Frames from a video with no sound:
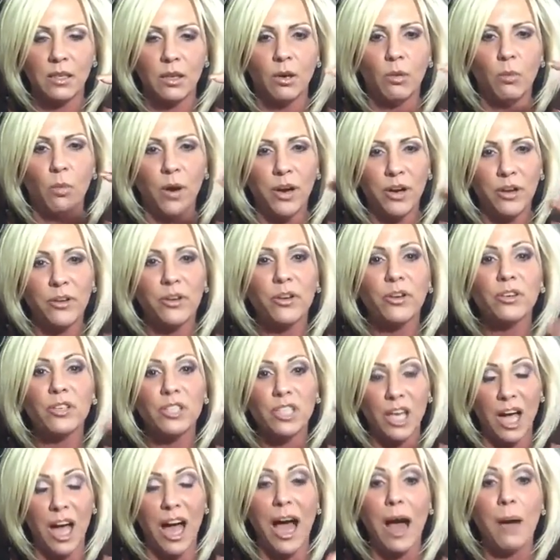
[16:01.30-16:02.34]
What are your
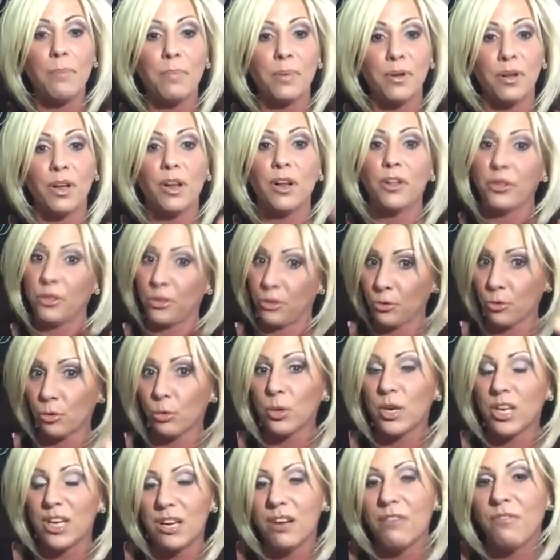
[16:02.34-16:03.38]
top
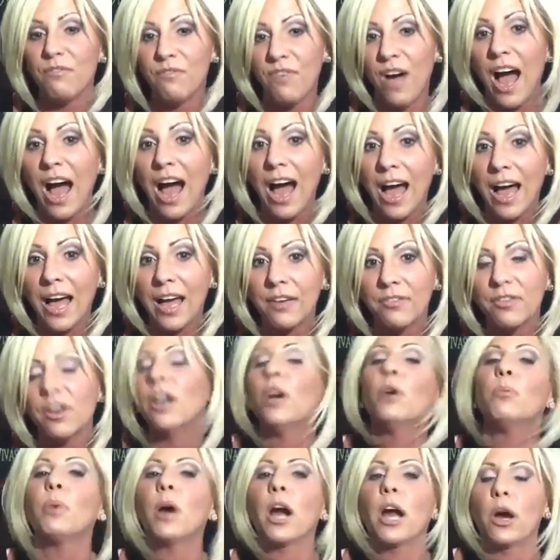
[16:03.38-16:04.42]
3 to 5
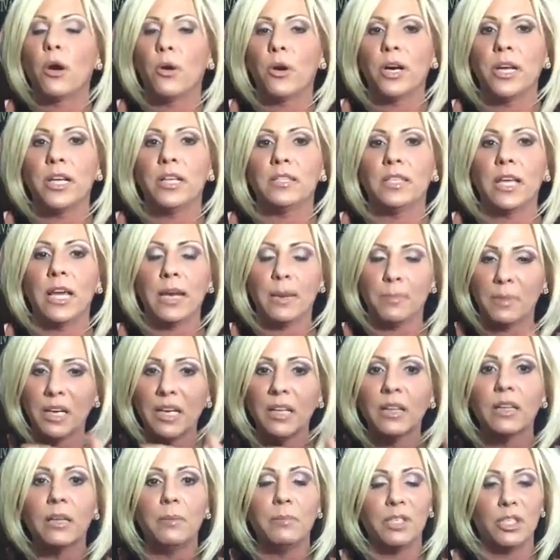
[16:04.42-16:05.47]
priorities? And I'm going to
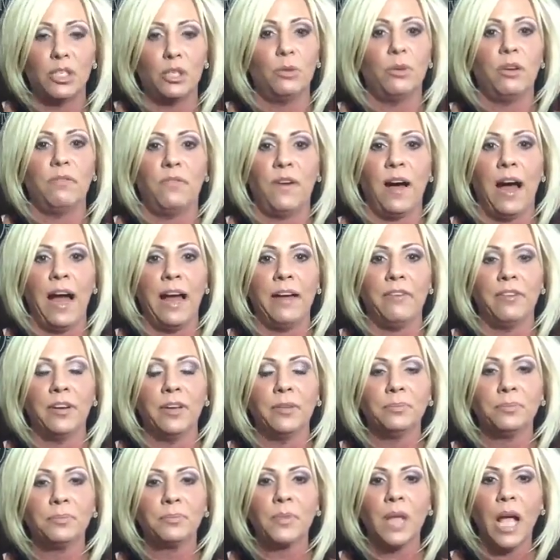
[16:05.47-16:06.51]
limit you at 5.
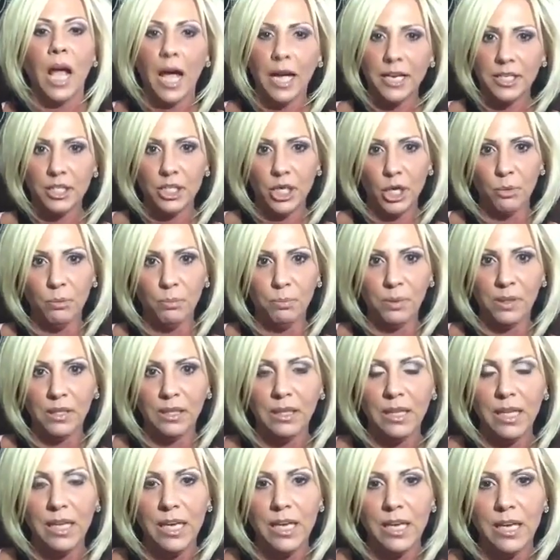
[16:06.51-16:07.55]
I don't
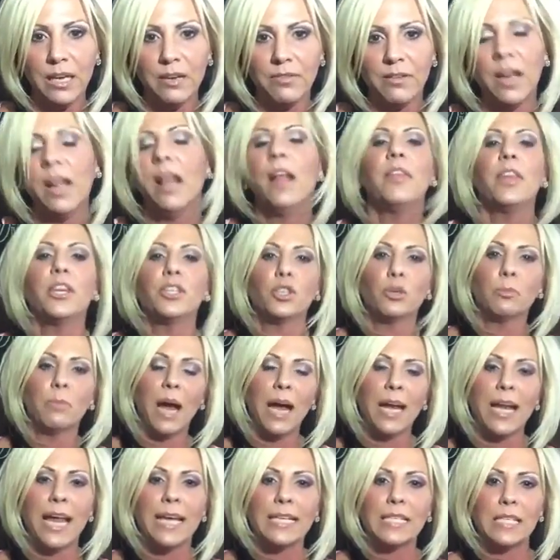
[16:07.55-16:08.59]
believe that your
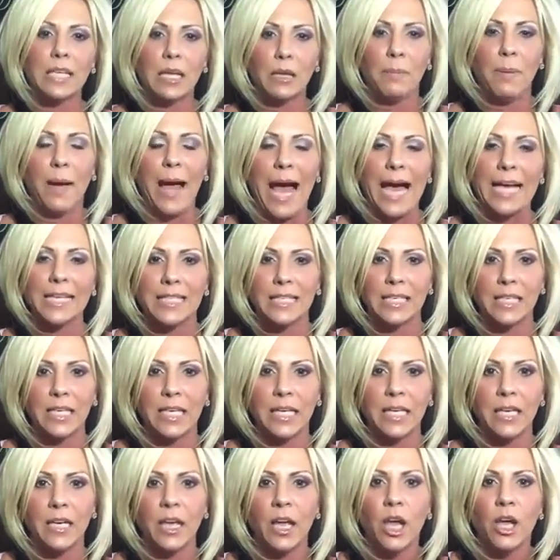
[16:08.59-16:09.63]
mind has the
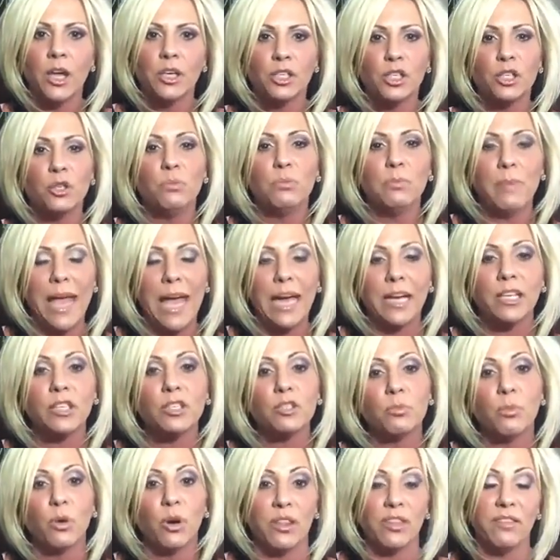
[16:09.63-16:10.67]
capacity to manage
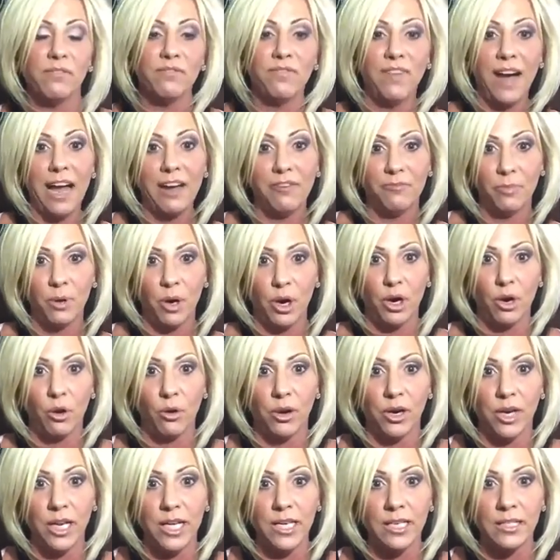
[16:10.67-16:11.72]
more than 5
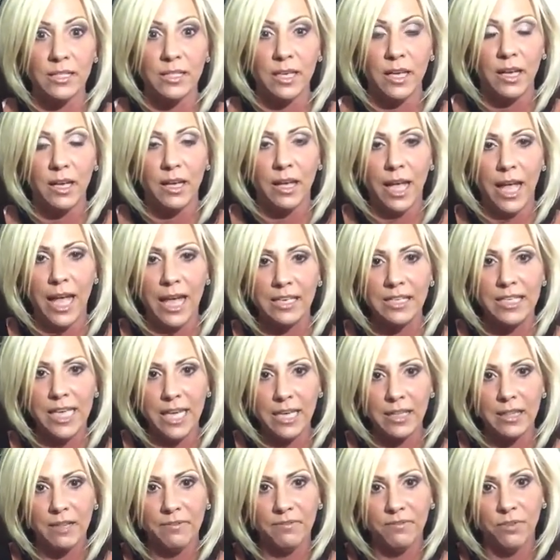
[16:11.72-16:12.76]
priorities and take
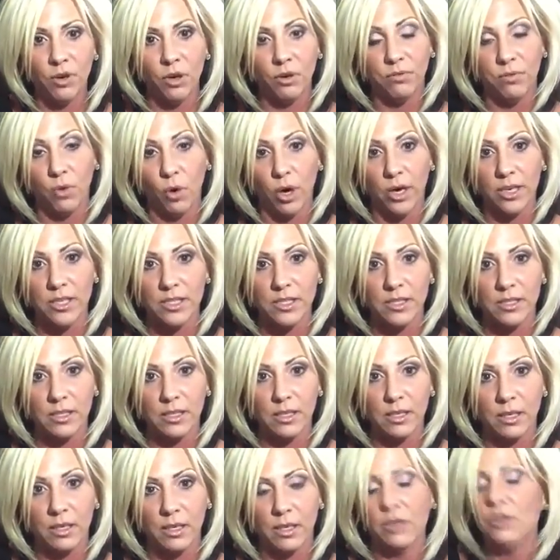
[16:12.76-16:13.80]
them full force.
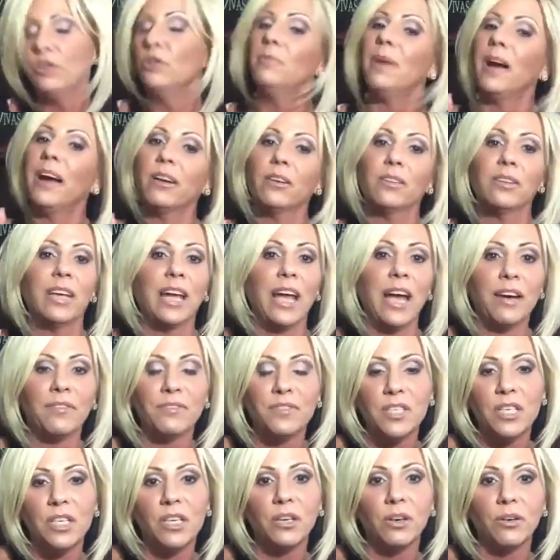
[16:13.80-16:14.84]
You might only have
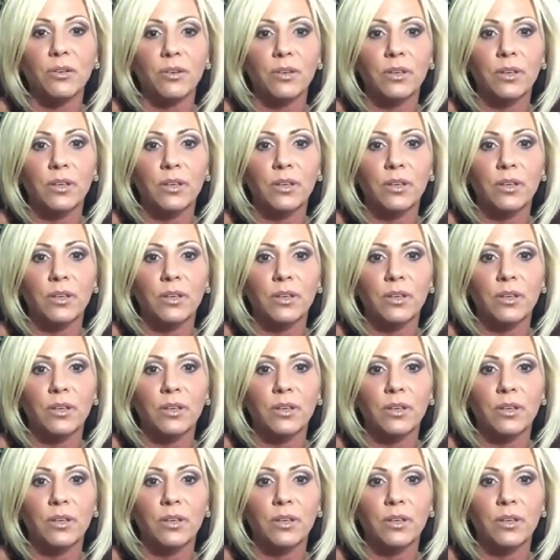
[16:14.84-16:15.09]
2.